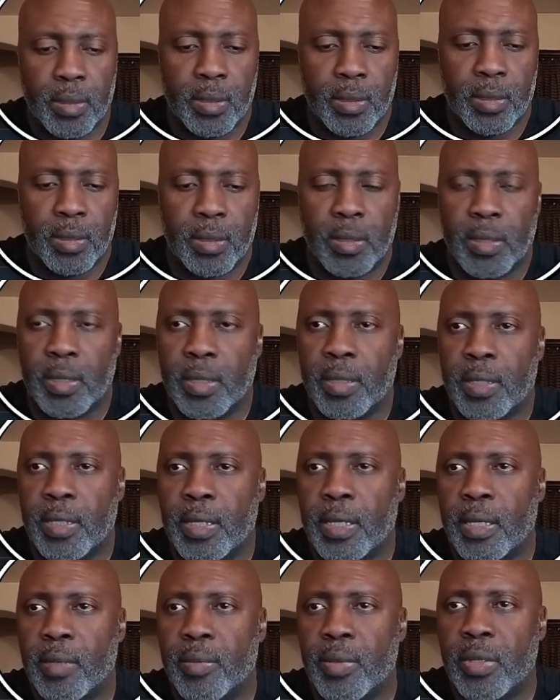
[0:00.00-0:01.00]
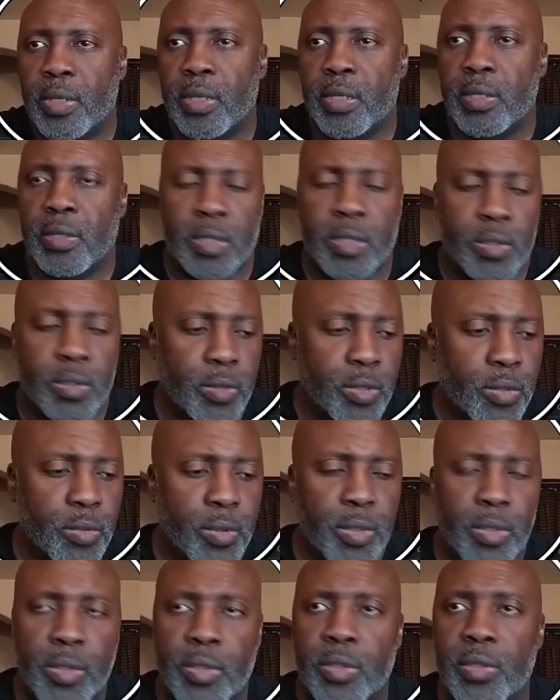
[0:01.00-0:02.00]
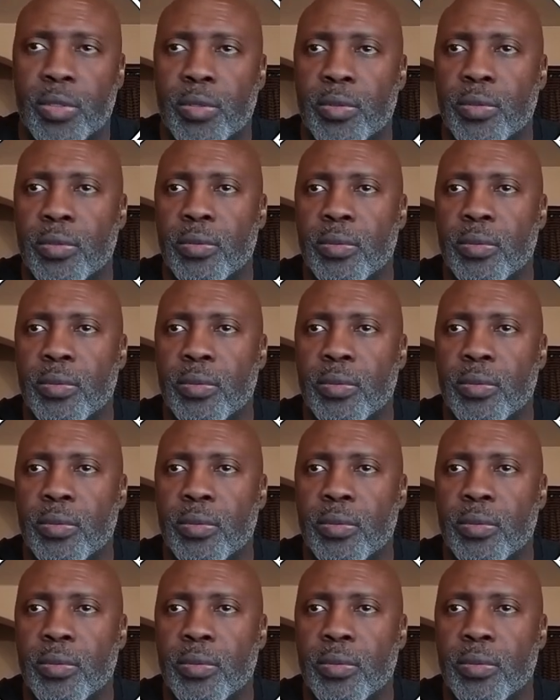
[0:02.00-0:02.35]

And that IP address was 22.